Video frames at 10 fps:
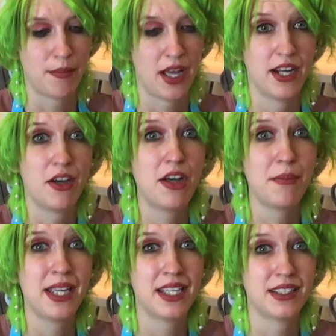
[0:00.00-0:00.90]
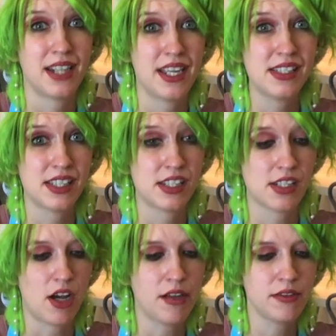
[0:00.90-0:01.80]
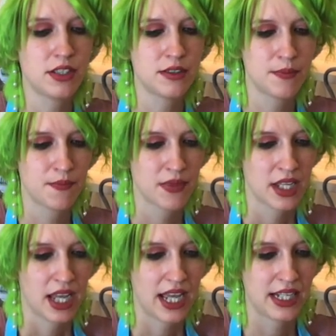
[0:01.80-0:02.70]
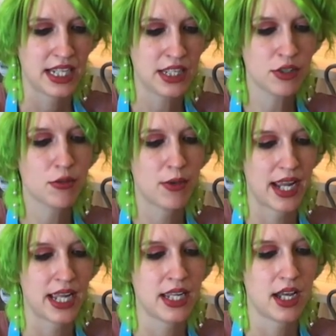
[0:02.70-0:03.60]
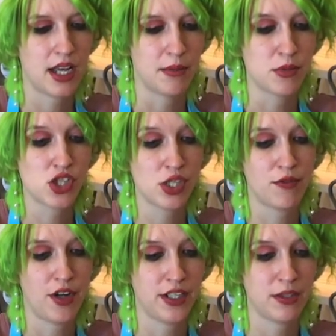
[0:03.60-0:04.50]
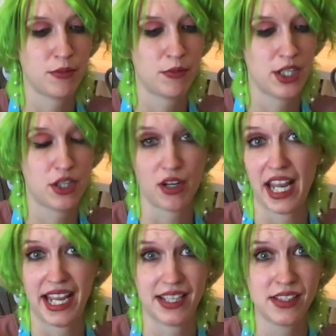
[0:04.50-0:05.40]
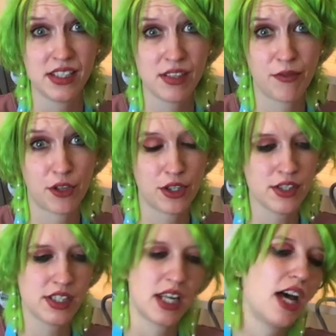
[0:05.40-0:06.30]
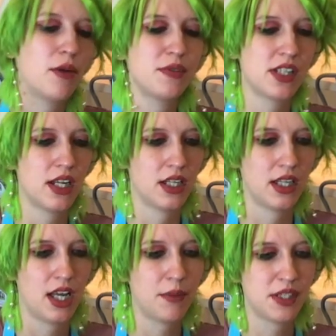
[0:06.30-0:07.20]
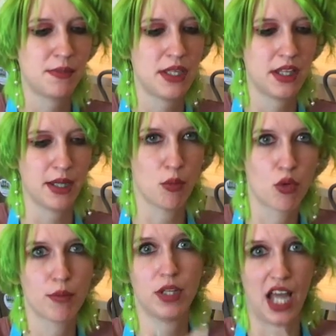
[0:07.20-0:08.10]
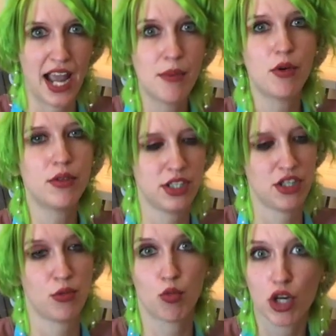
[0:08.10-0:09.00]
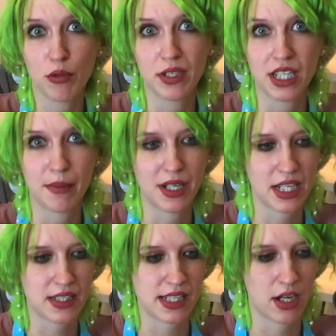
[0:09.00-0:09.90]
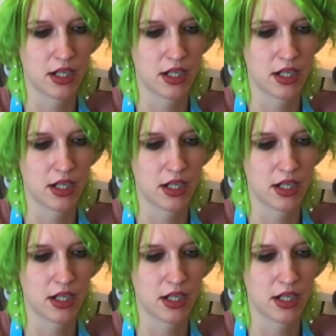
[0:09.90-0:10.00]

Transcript: And it'll help make it nice and soft. And either way, mushing fondant with your hands first helps it be like more pliable, and you can work with it a bit easier.